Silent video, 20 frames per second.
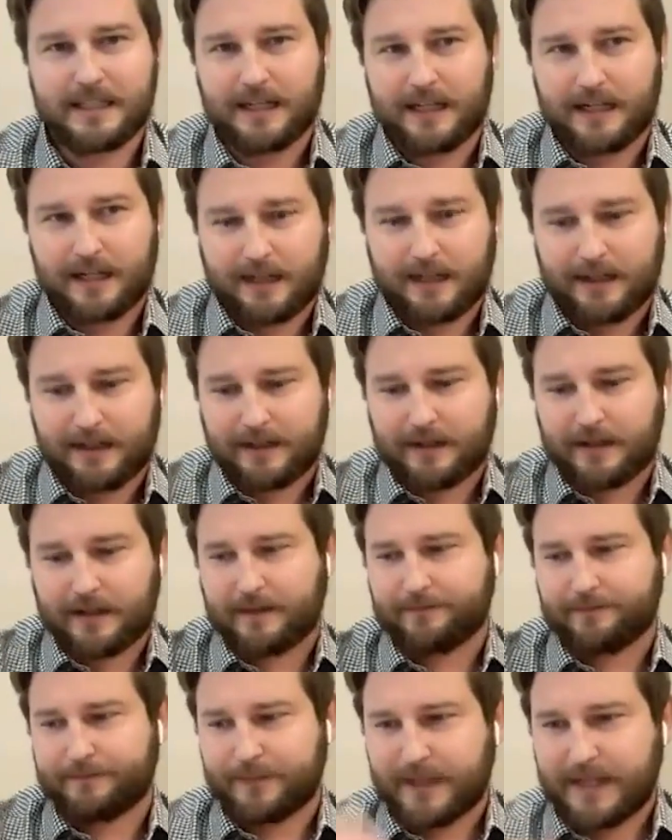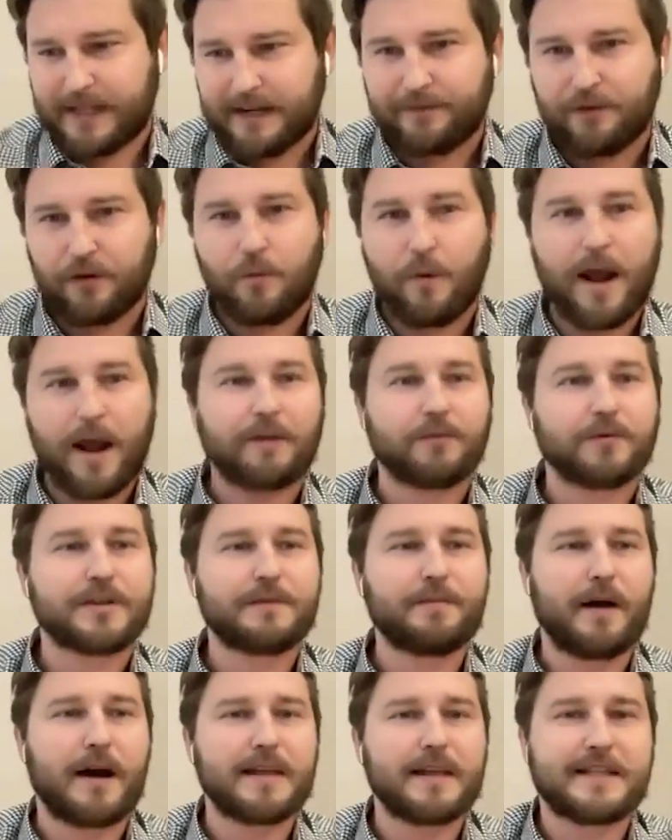uh, give away
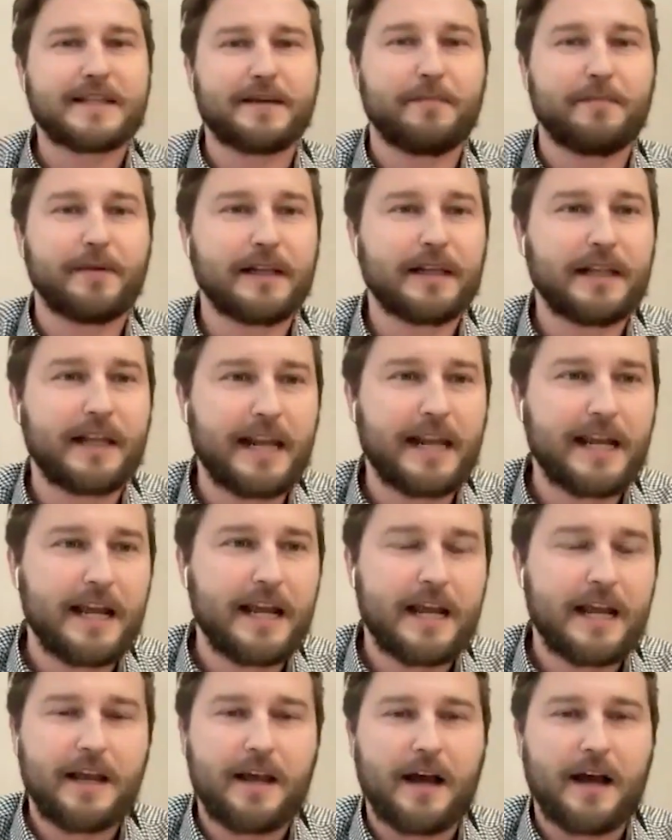responsibility.